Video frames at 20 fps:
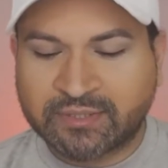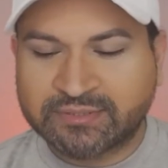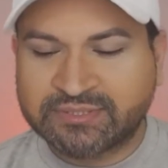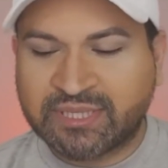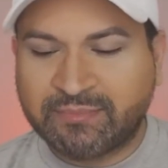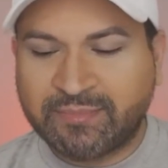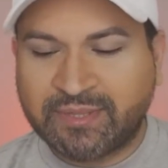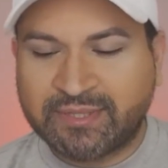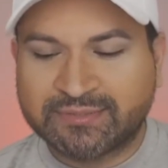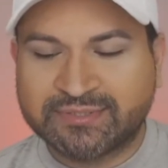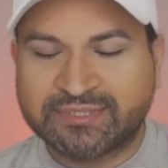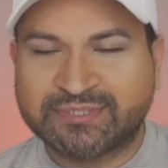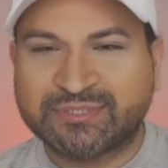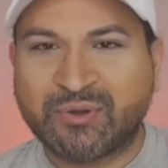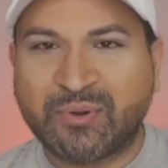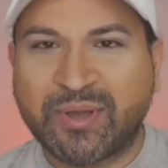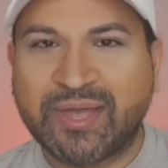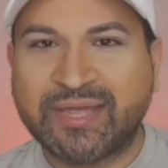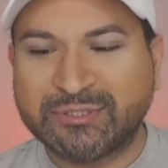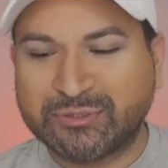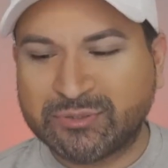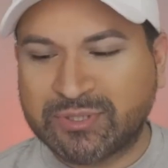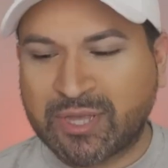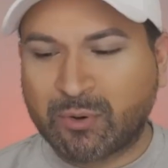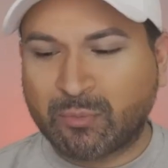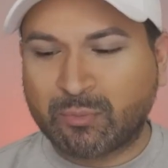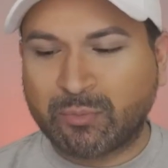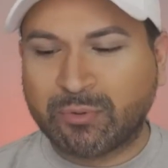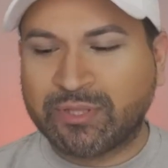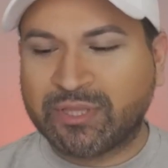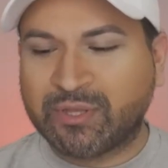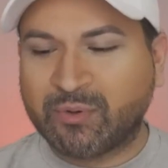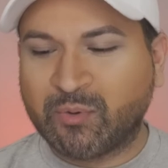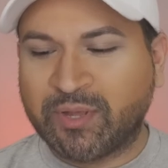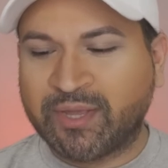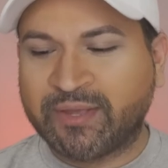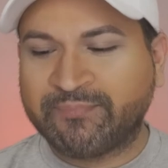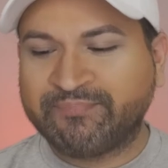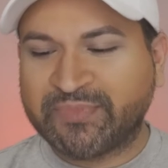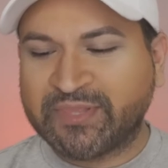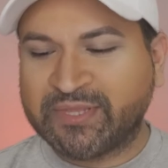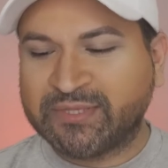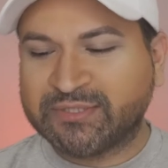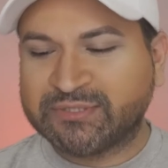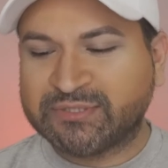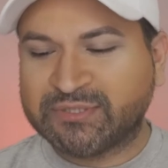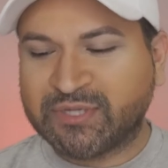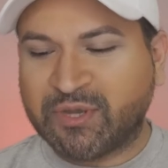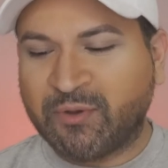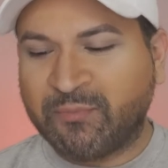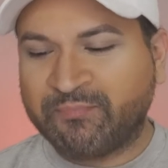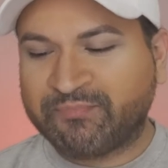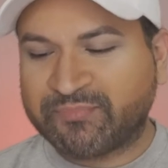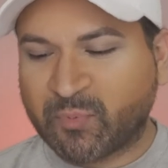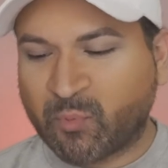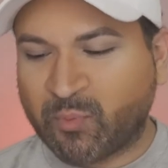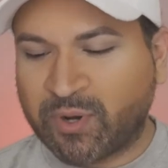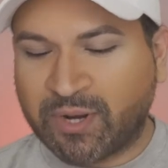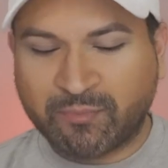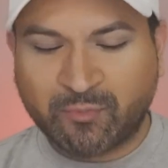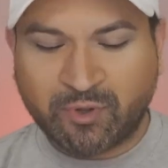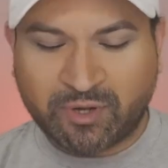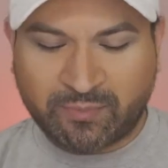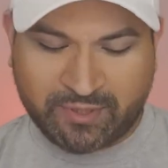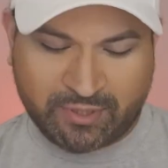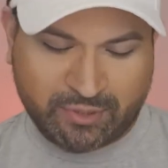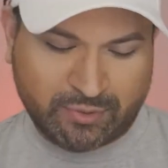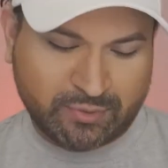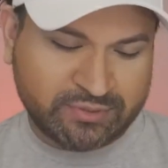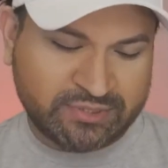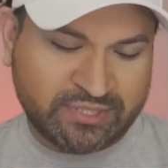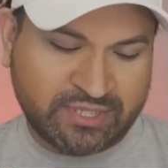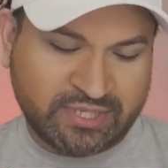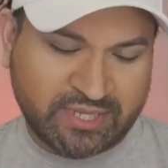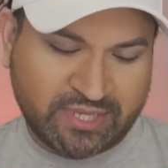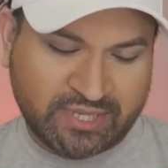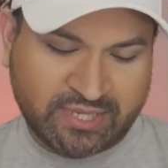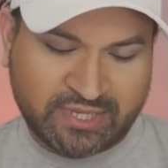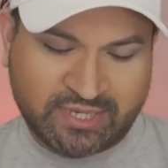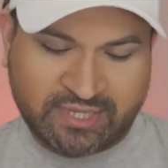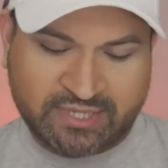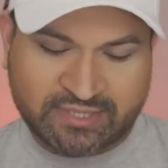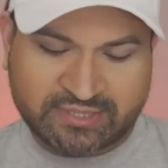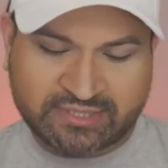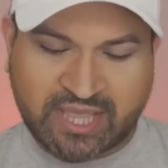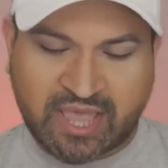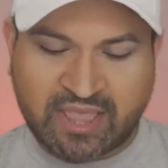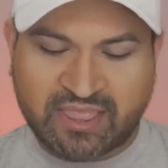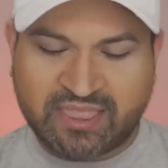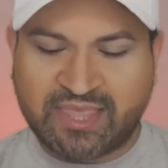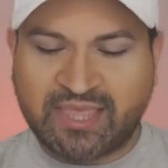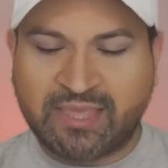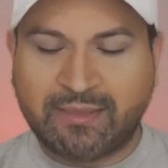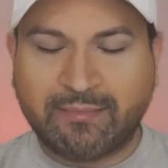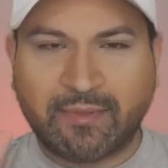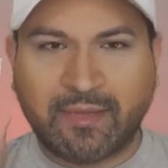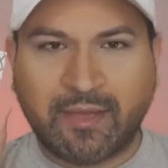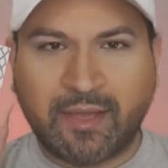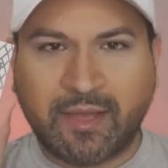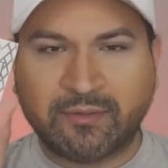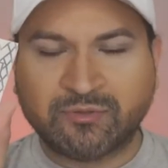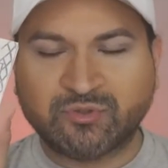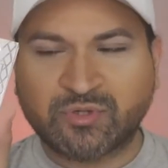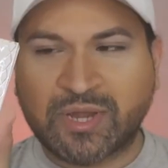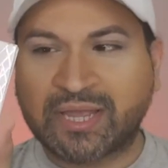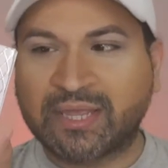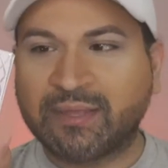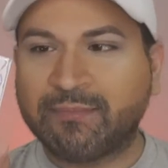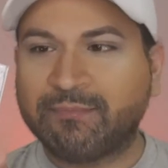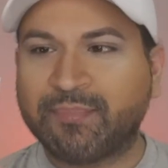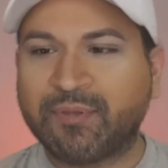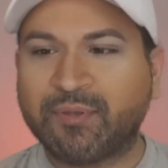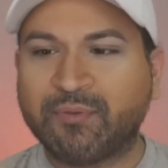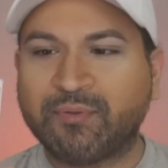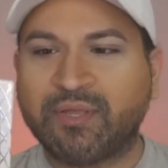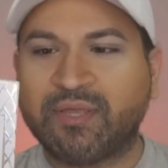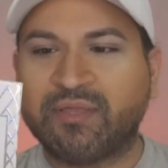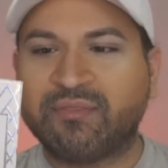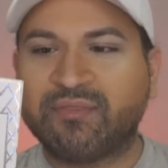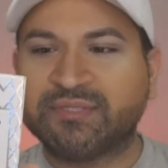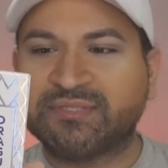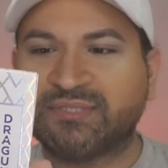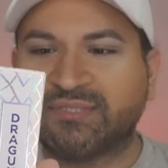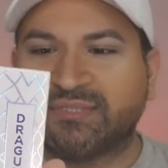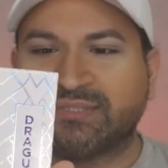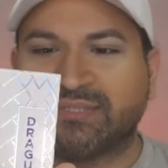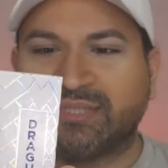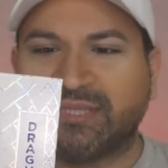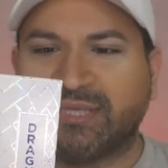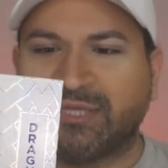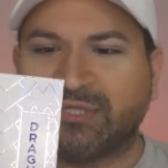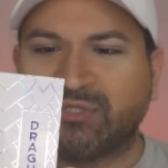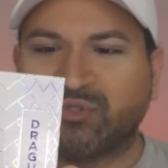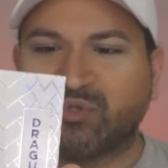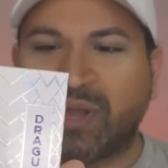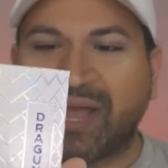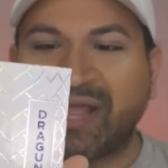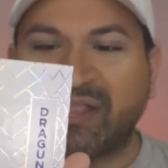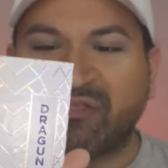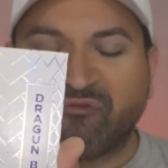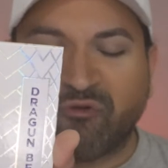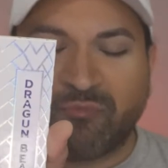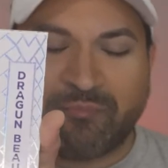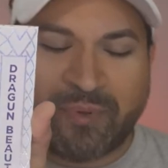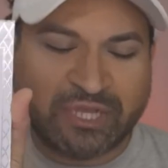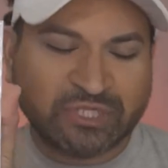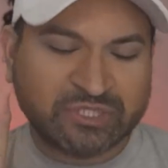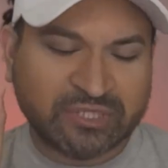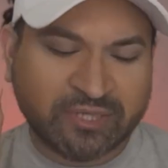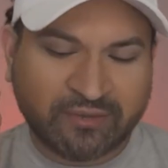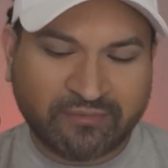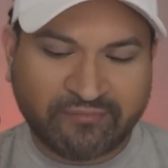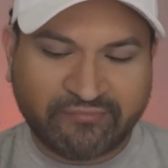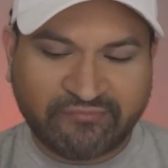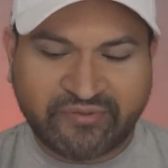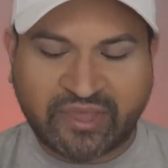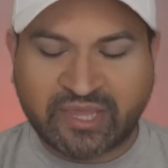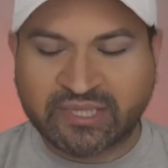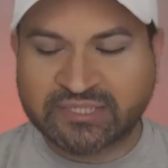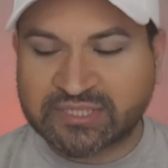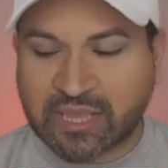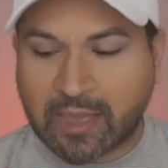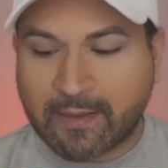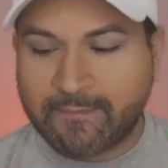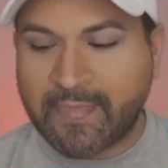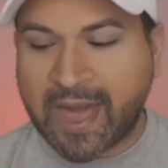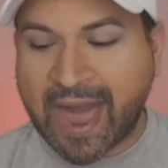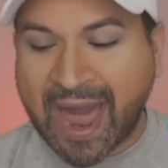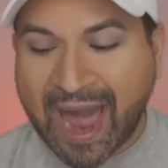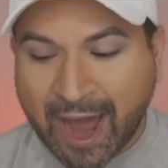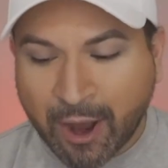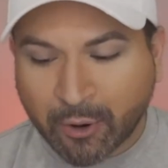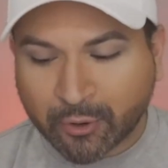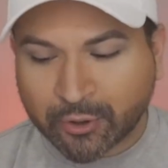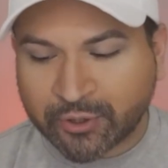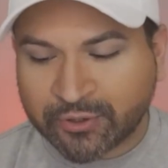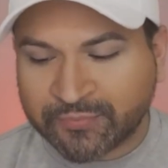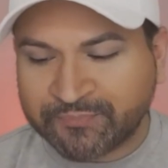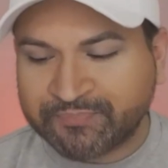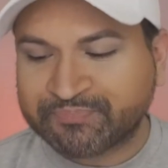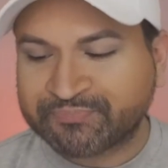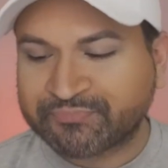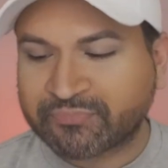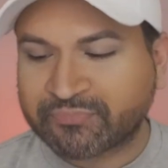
So let me just go ahead and do that really quick. So what I'm going to be using, it is the Dragon Beauty. This is the Transformation Face Powder.